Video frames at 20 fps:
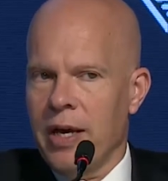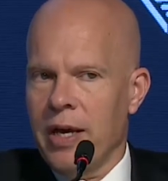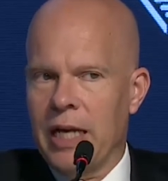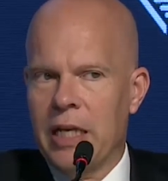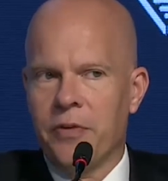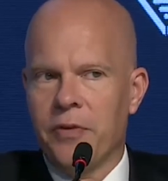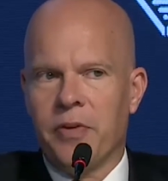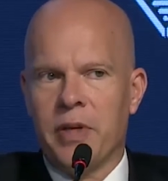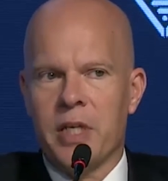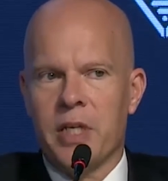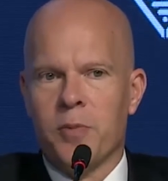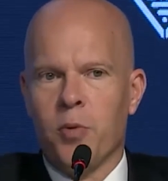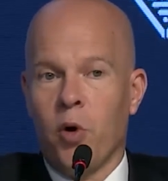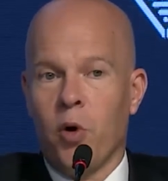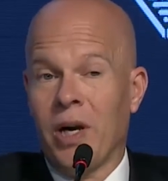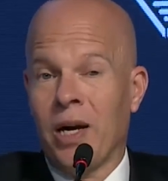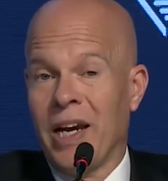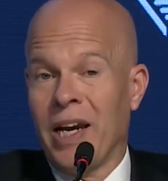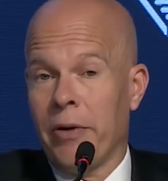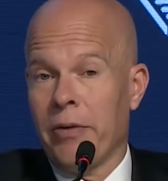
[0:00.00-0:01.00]
And if there's more
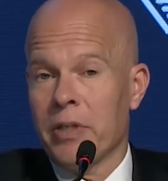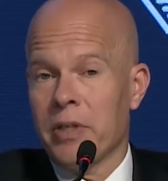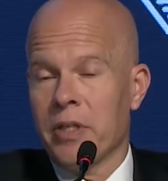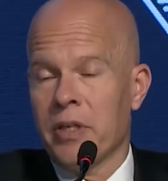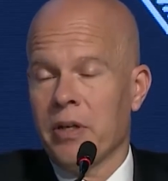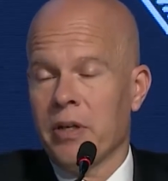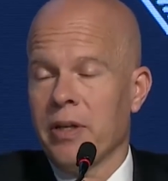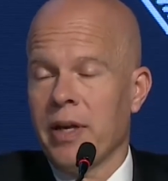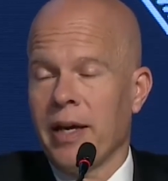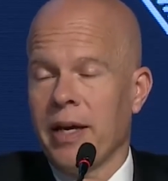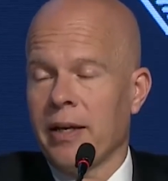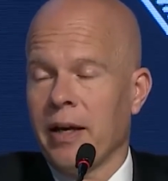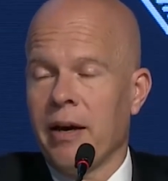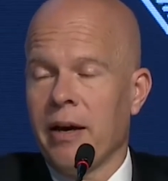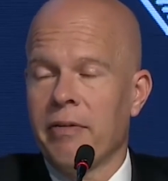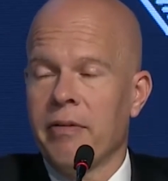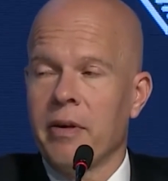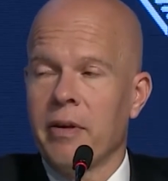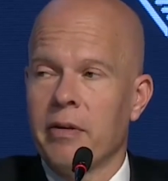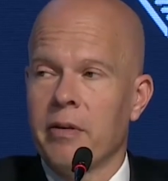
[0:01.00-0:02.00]
clarity on that, I
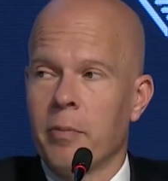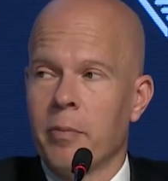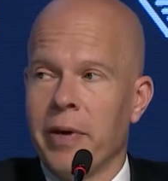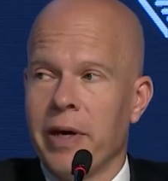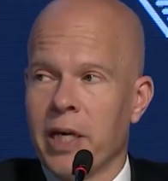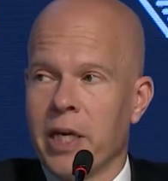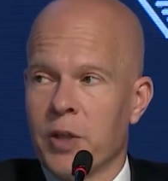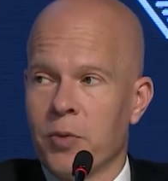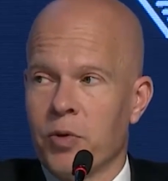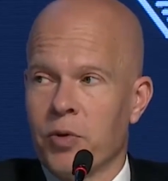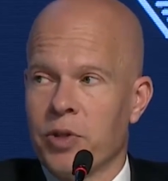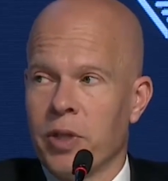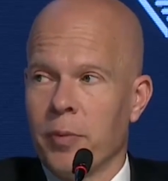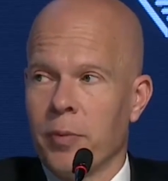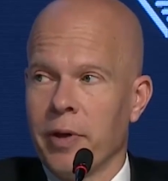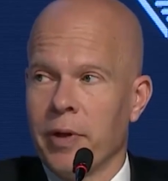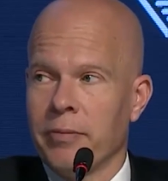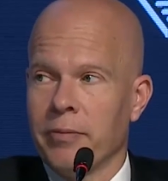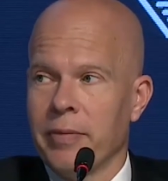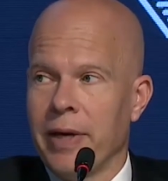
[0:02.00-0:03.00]
think the banks will step
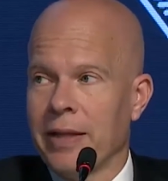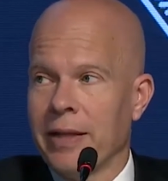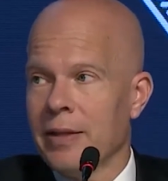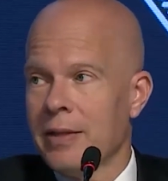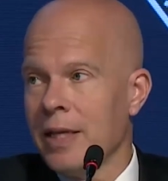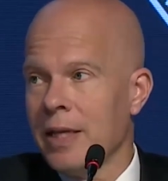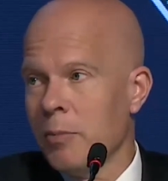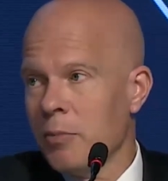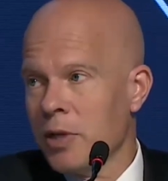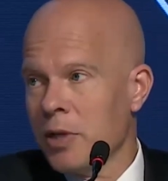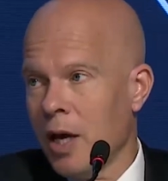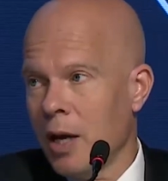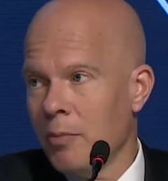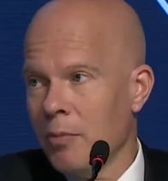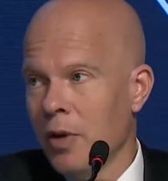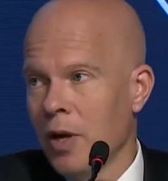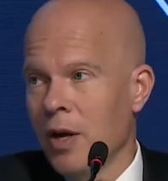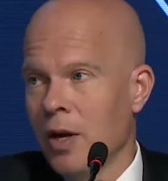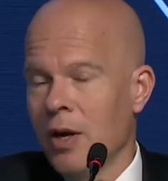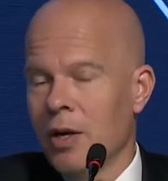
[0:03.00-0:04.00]
in. At the same time,
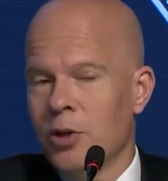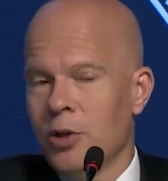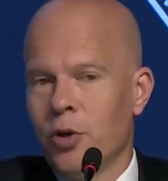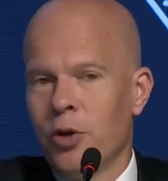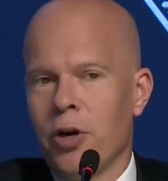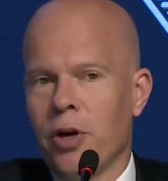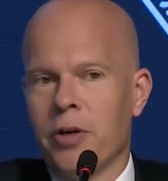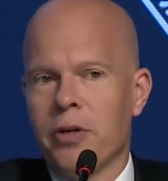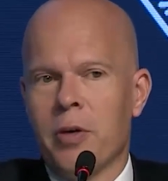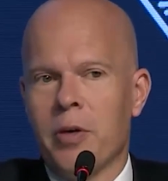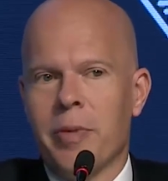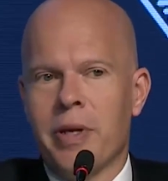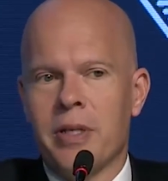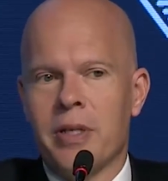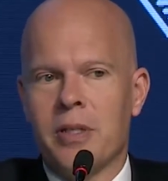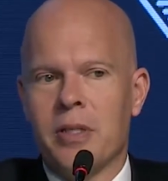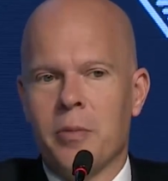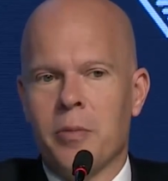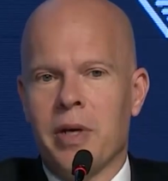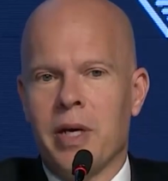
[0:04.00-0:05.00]
don't
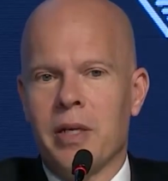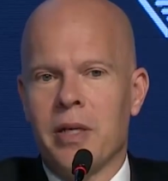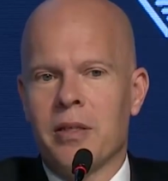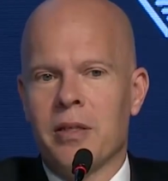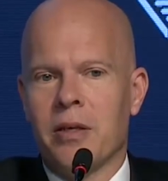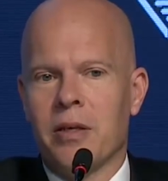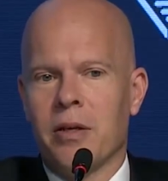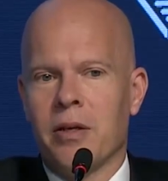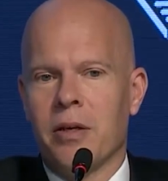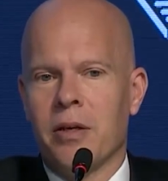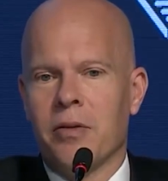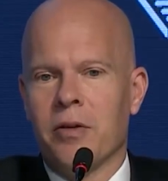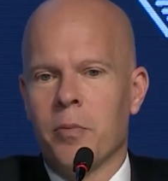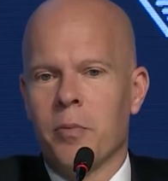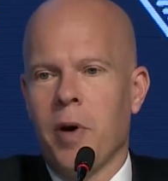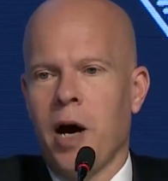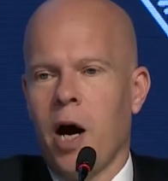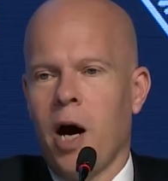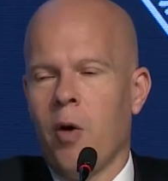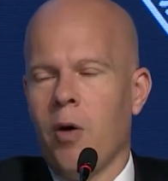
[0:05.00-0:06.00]
underestimate the
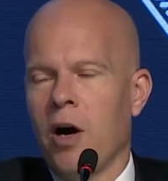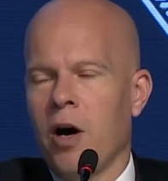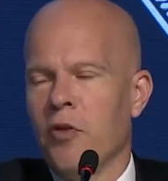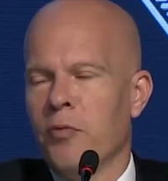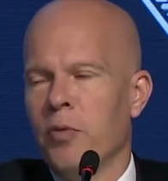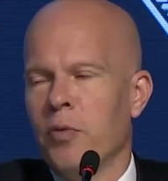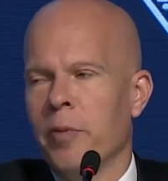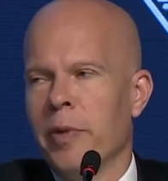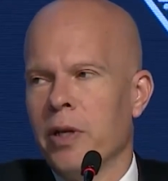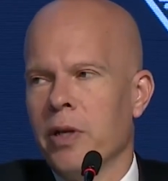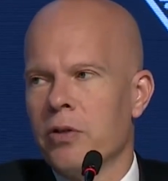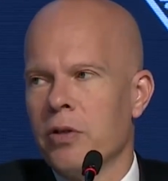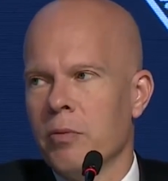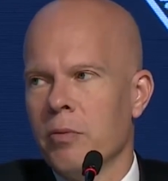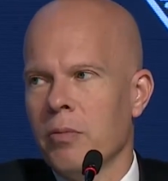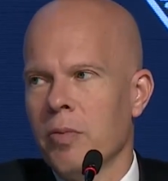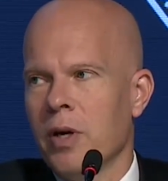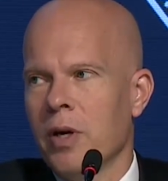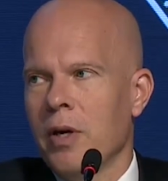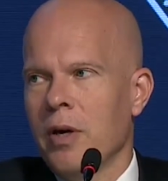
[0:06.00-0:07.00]
power of
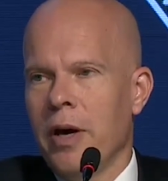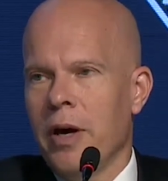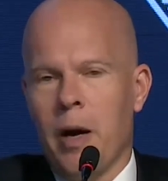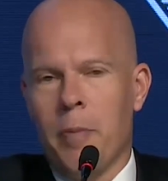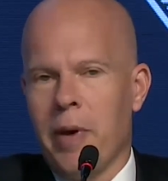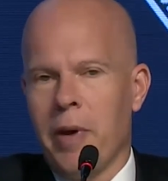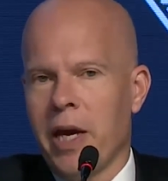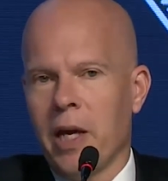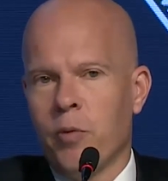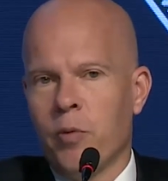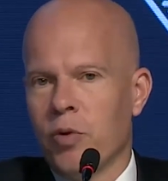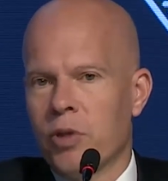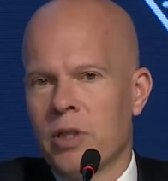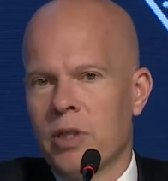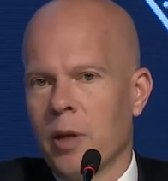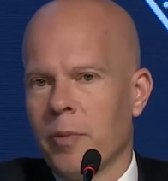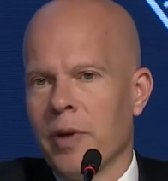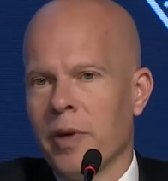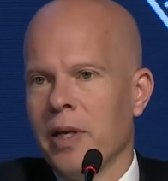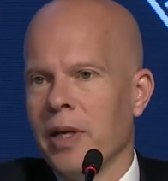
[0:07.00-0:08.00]
momentum. A bank would
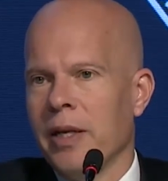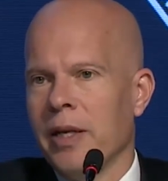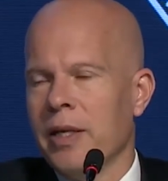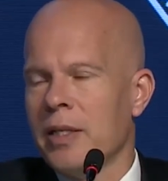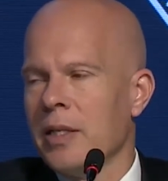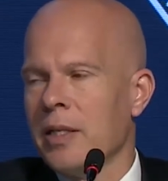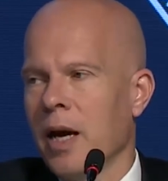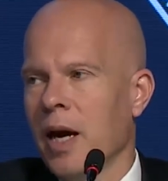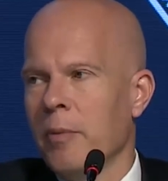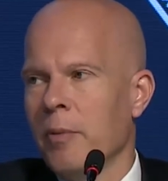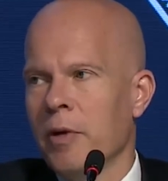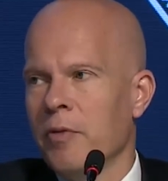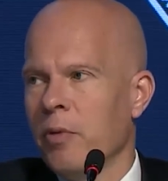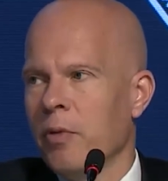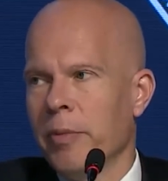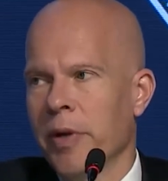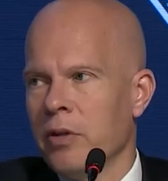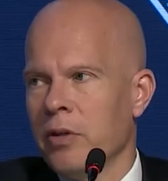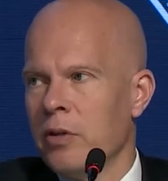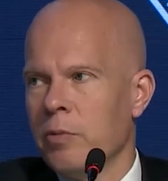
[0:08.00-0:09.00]
step in any time if
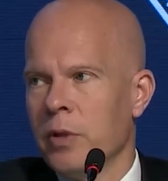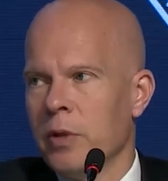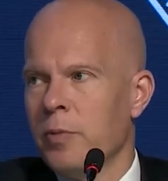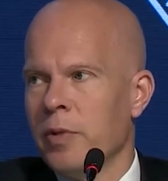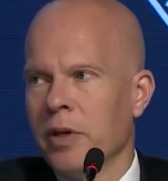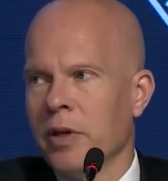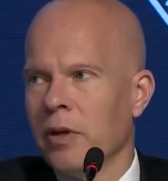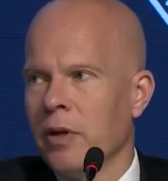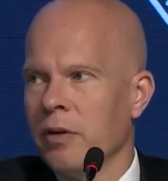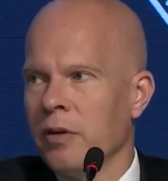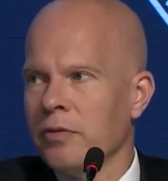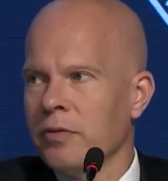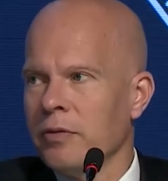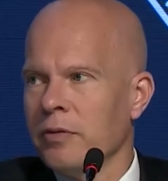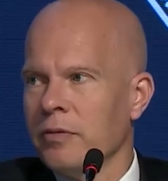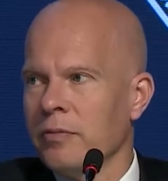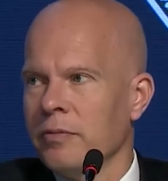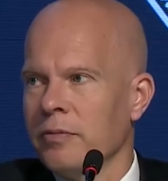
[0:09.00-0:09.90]
momentum is big enough.